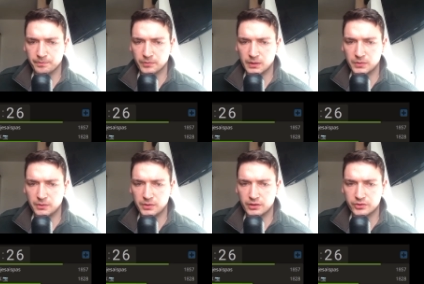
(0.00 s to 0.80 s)

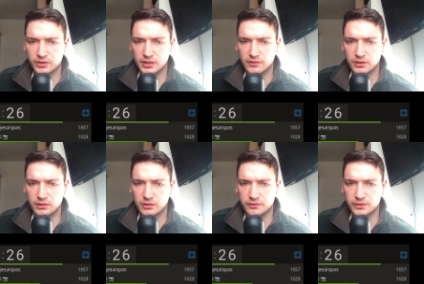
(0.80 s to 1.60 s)
Maybe I should give a
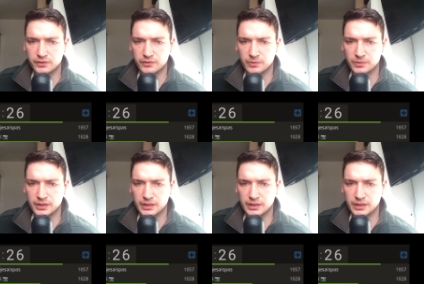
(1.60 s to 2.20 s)
luft for my...